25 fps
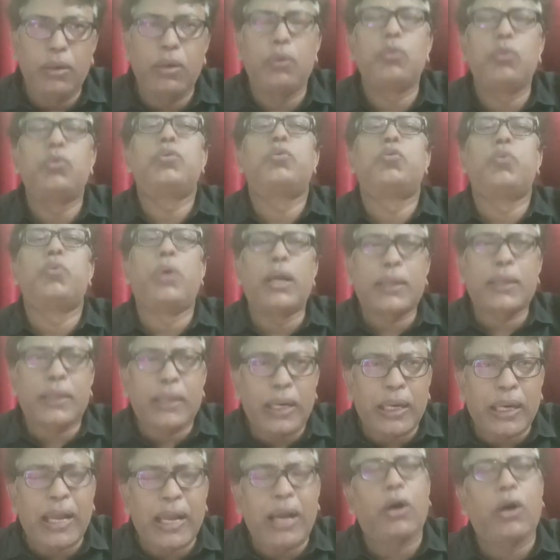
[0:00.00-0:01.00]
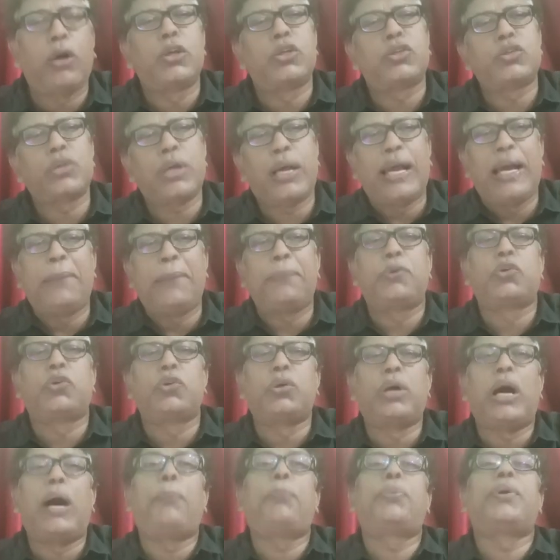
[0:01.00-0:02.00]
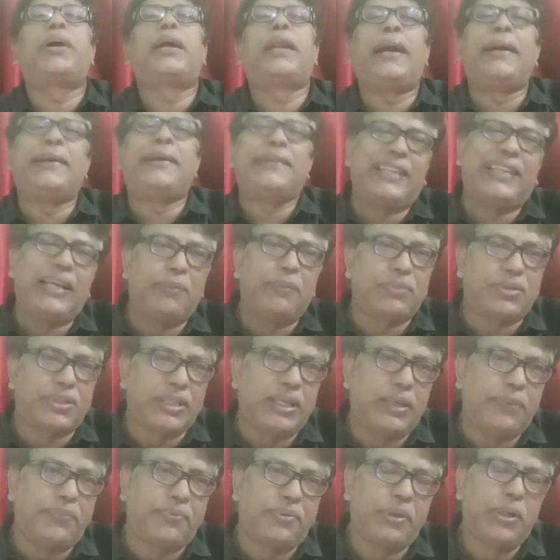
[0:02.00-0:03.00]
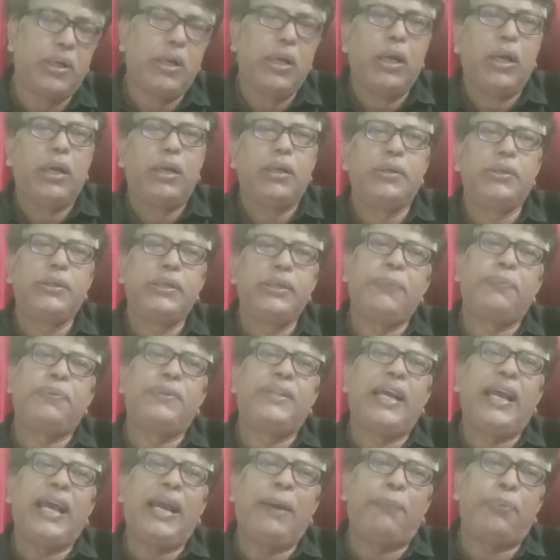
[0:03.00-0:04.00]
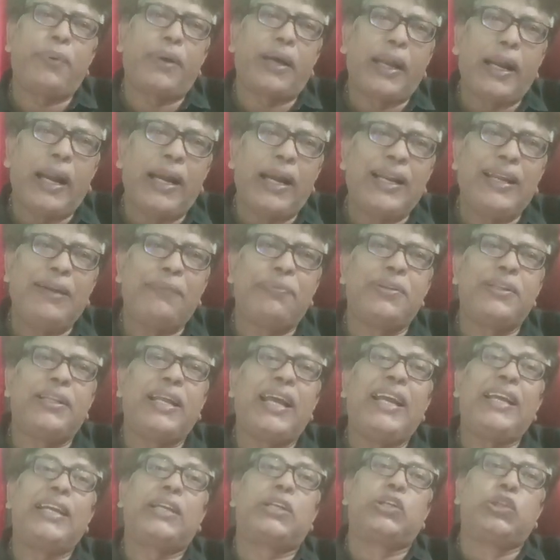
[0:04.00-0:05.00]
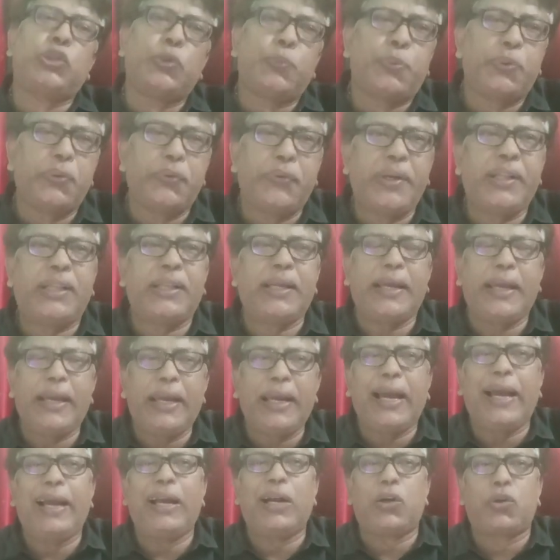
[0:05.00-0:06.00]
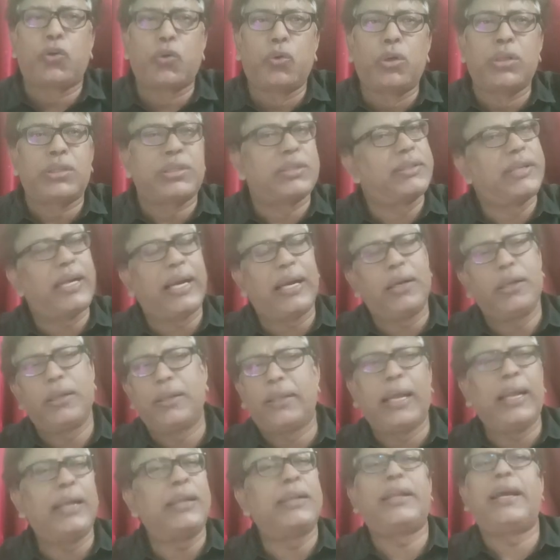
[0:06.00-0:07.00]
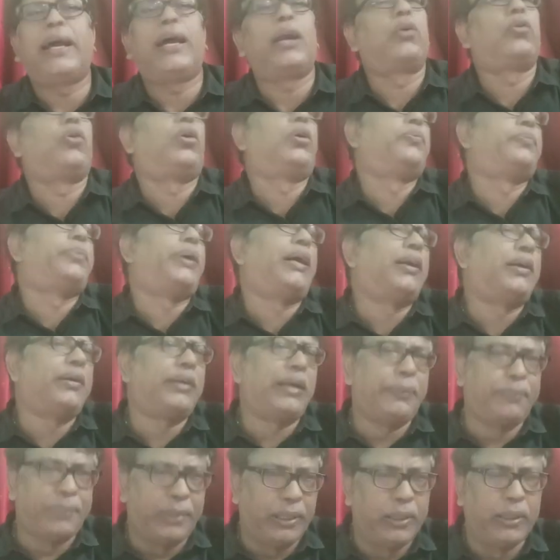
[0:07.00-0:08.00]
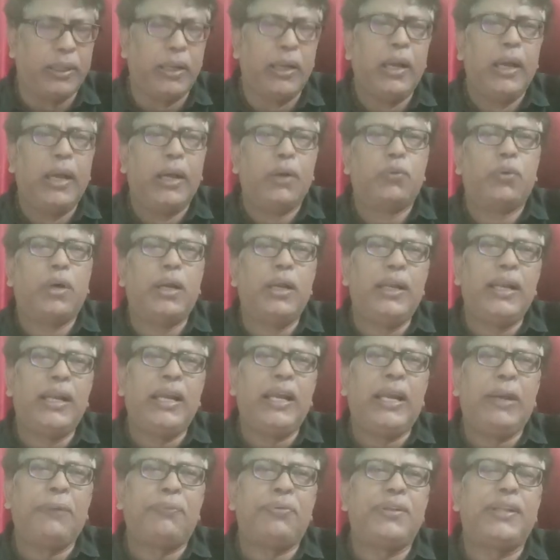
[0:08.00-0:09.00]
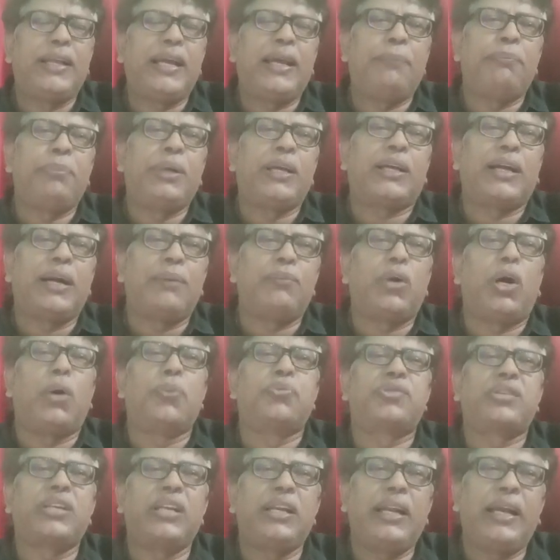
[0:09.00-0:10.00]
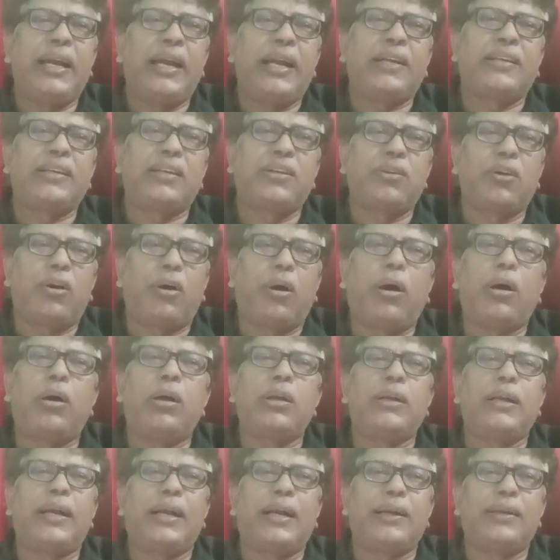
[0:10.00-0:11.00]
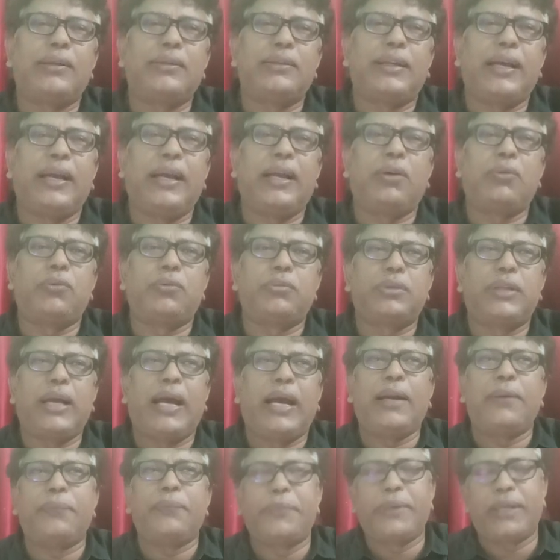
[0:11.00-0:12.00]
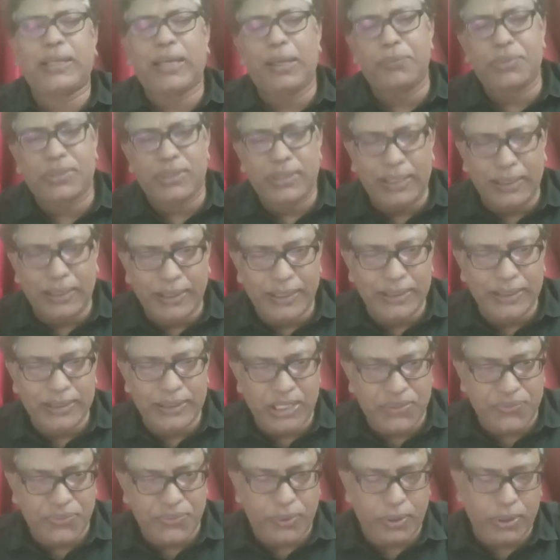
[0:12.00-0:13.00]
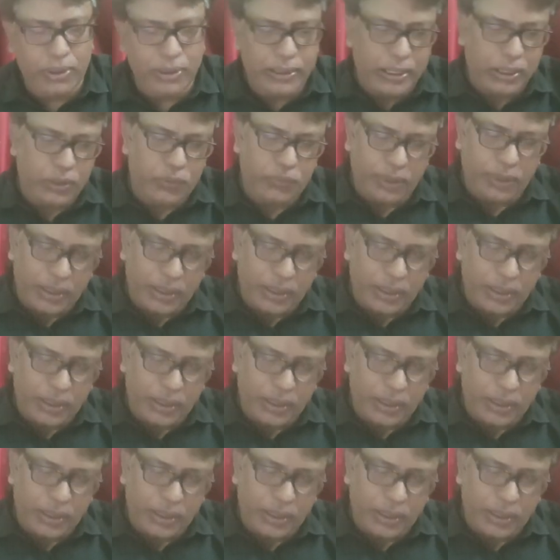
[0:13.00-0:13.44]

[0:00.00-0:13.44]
worker also have to upgrade themselves. If they upgrade, if they equip with AI tools, then they are not vulnerable. Only if they become obsolete and all, and then that becomes the dangerous for that one.